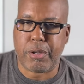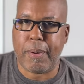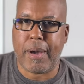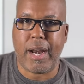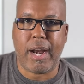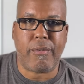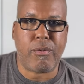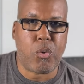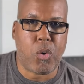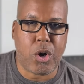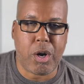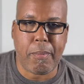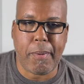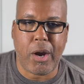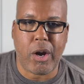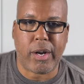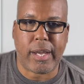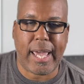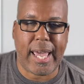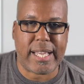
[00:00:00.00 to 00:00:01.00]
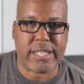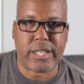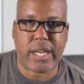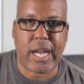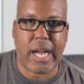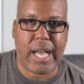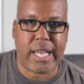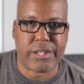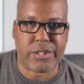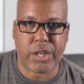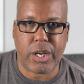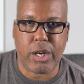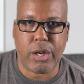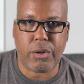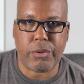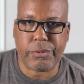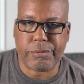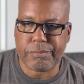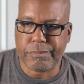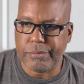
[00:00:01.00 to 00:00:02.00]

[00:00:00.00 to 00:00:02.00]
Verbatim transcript: about everywhere in America has a Costco.